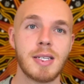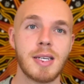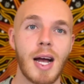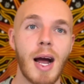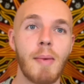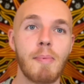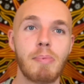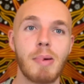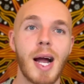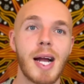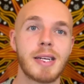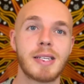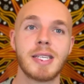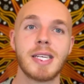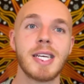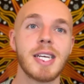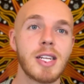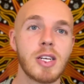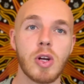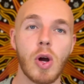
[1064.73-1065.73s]
I'm back to
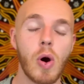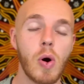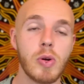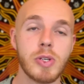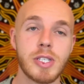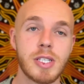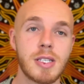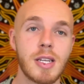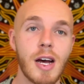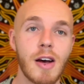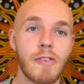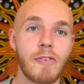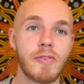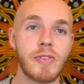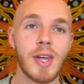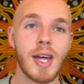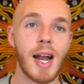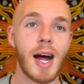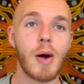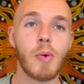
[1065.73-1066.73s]
eating old stuff
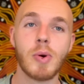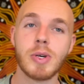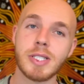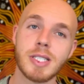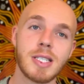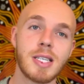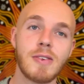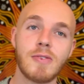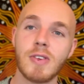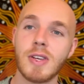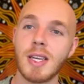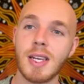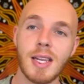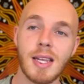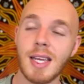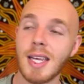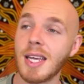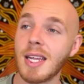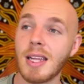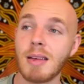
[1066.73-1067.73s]
that I wasn't even
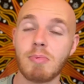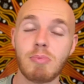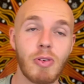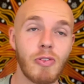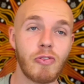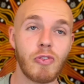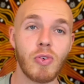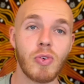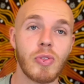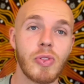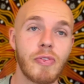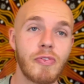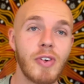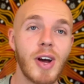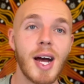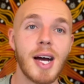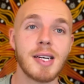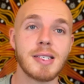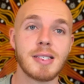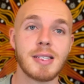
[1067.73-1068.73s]
eating before the
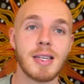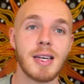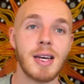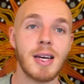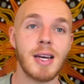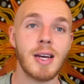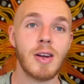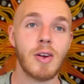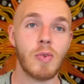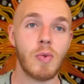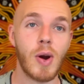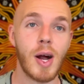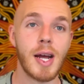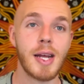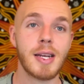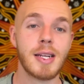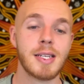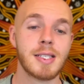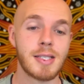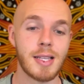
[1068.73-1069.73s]
fast. Right?
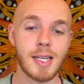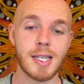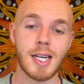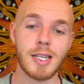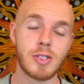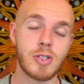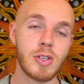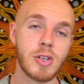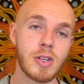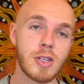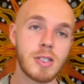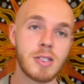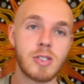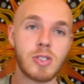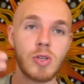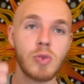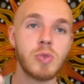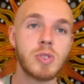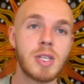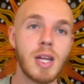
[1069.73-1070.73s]
It's like I took
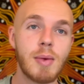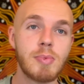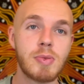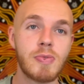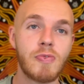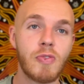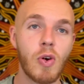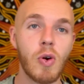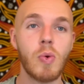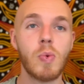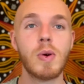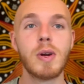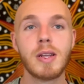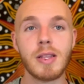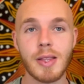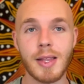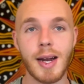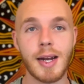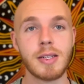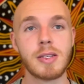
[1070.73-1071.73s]
2 steps forward and
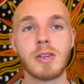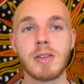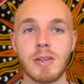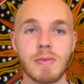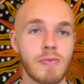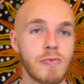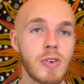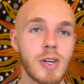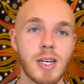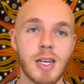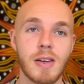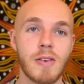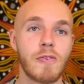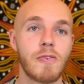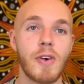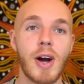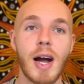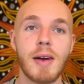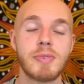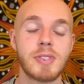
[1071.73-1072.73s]
then I took fucking
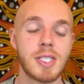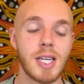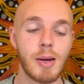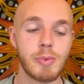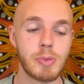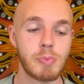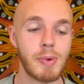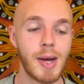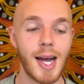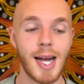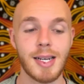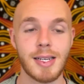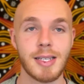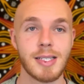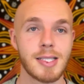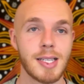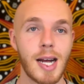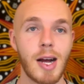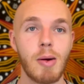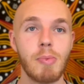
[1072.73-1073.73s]
5 steps back, because
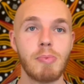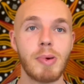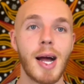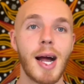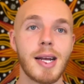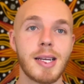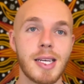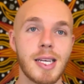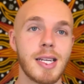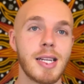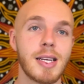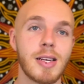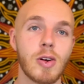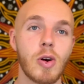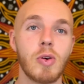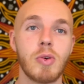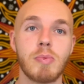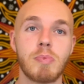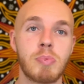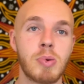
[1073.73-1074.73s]
now I'm back eating
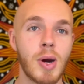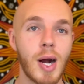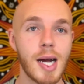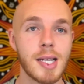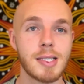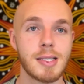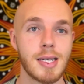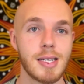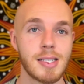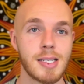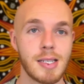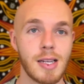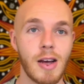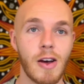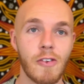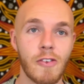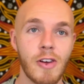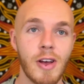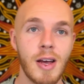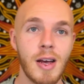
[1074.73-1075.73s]
old processed
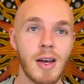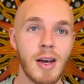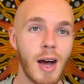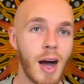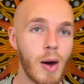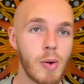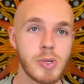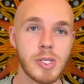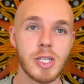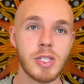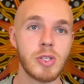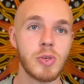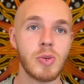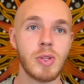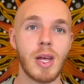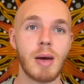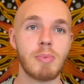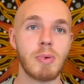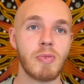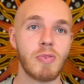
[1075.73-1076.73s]
stuff. I wasn't doing
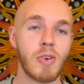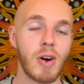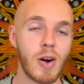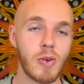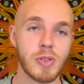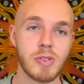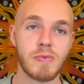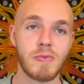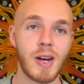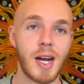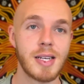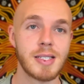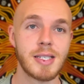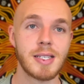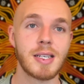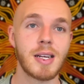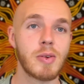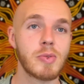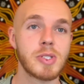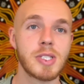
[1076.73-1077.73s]
that before I was
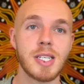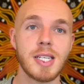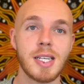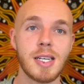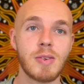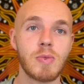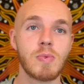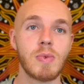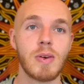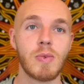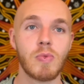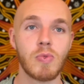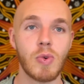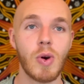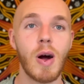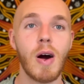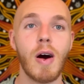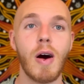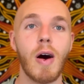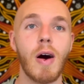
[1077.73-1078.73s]
fasting. I was eating
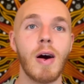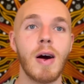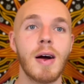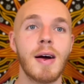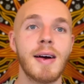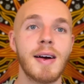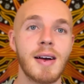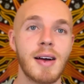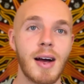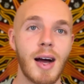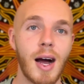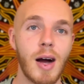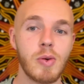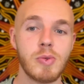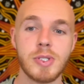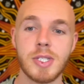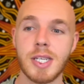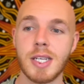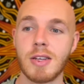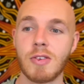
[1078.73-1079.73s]
raw. I
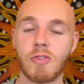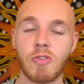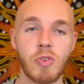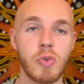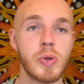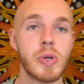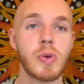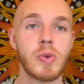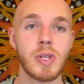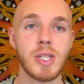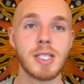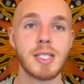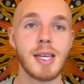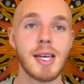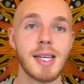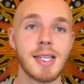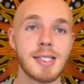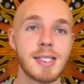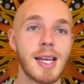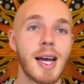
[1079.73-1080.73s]
was eating fruit during the day
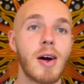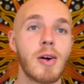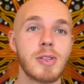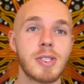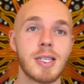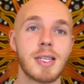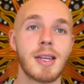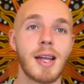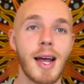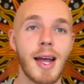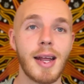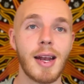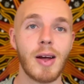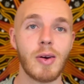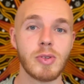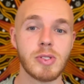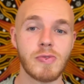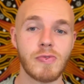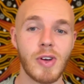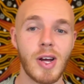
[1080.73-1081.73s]
and salads at night. I
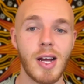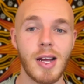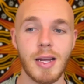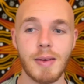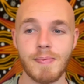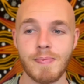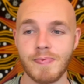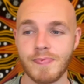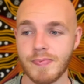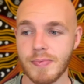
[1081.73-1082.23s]
was fine.